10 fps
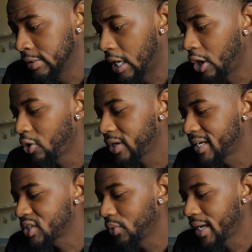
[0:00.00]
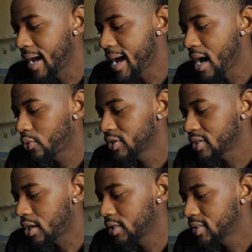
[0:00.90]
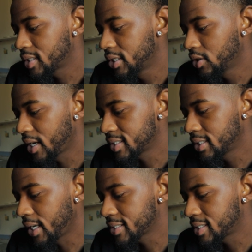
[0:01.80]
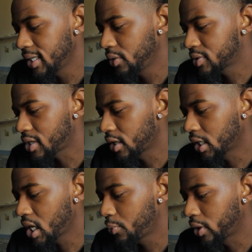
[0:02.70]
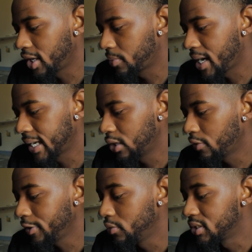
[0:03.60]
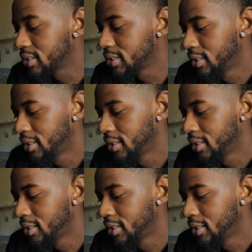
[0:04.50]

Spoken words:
Oh, okay, so we got Howard starting still. I seen he was starting a couple games, but I don't know if he was...